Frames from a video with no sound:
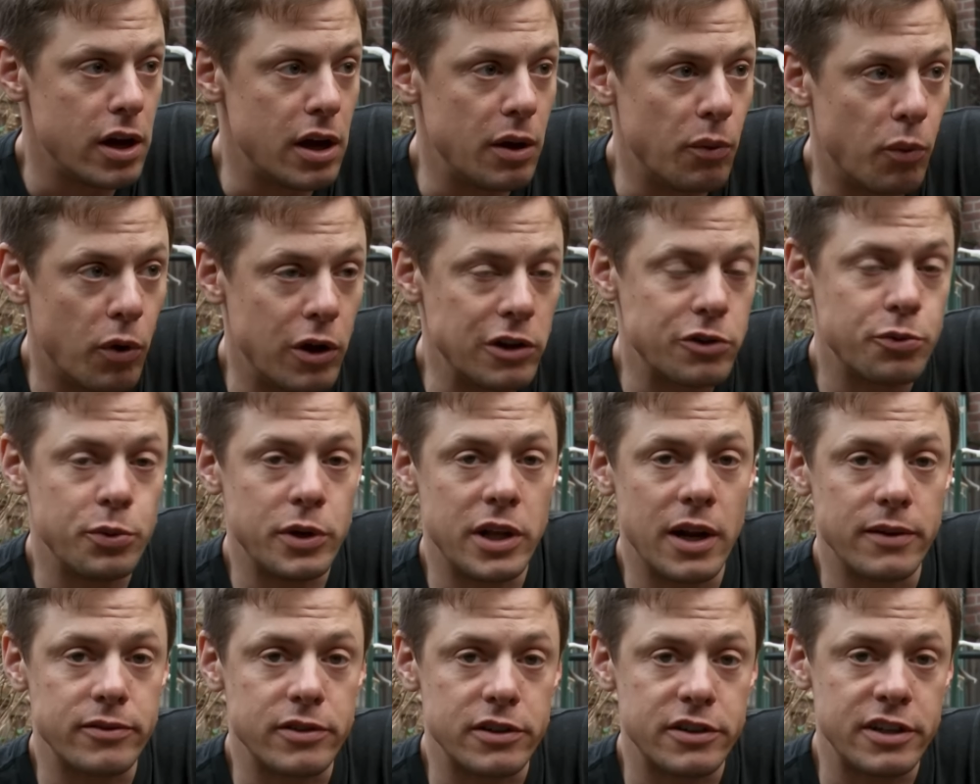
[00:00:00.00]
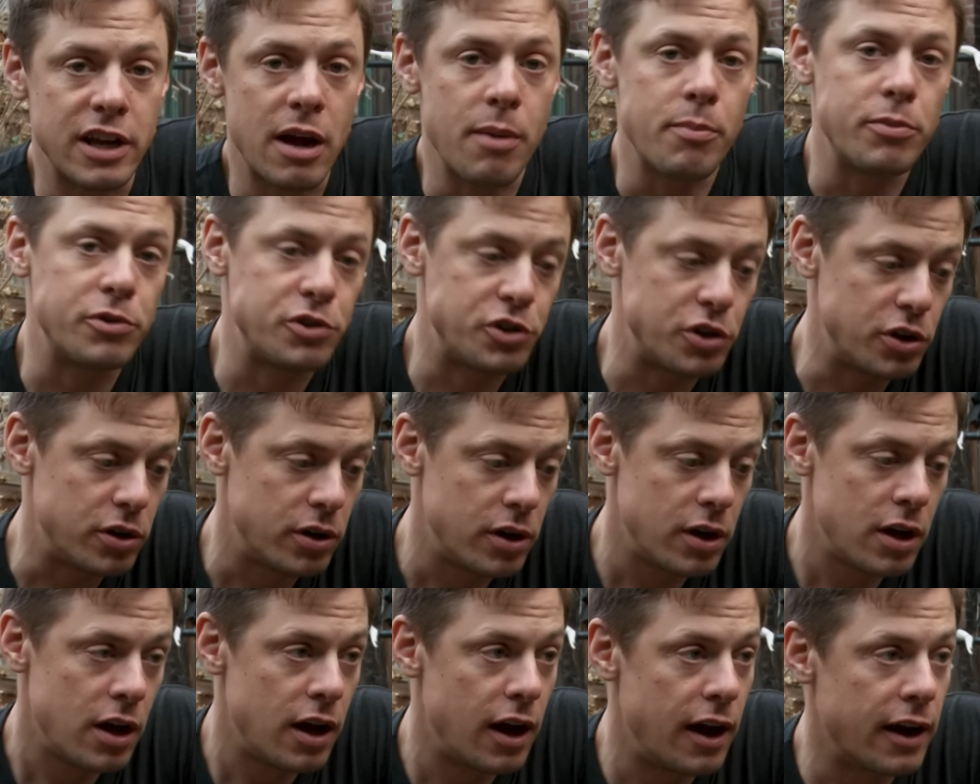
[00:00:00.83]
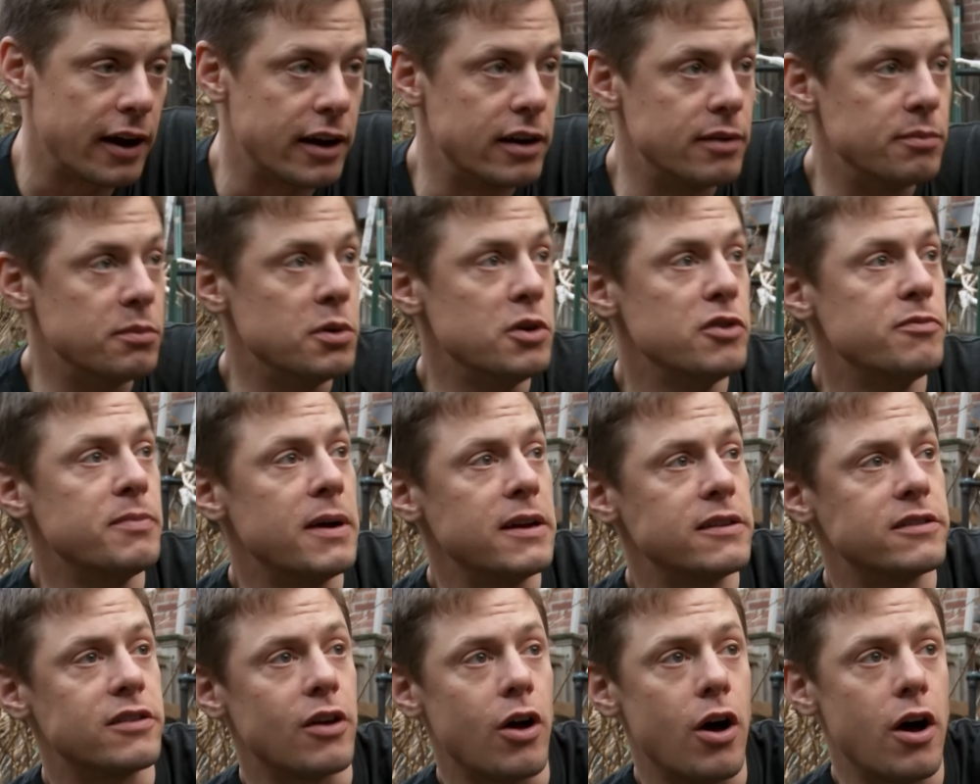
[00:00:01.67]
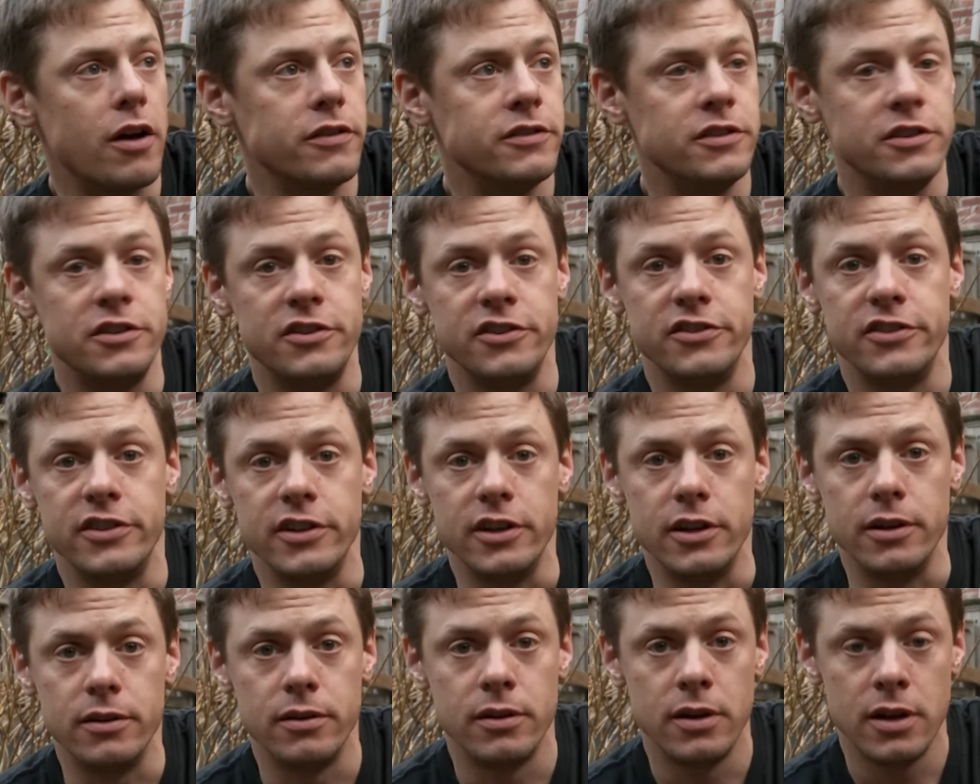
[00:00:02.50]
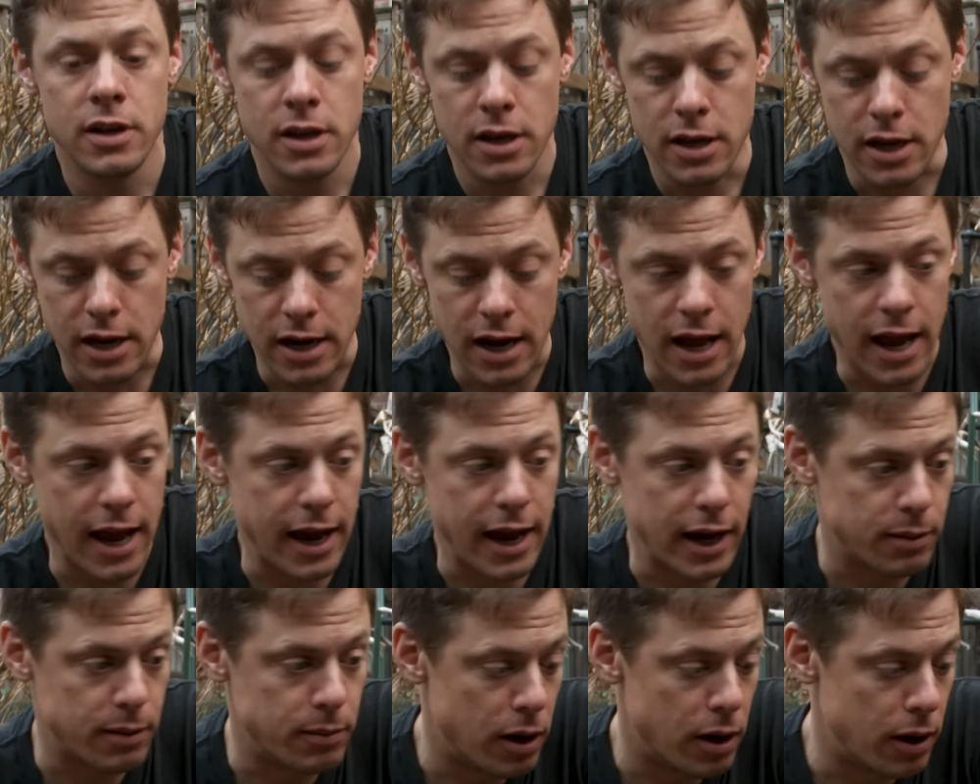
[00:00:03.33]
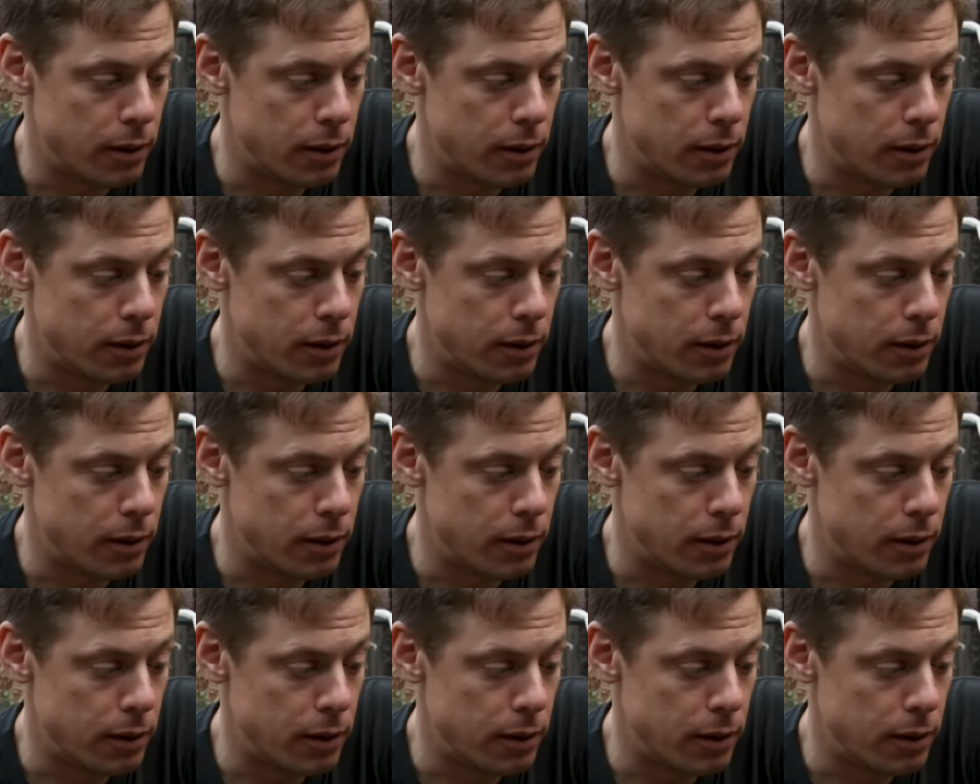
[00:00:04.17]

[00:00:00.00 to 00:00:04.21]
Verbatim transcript: And once we get up to temperature, I'm gonna move my sausages in and hang them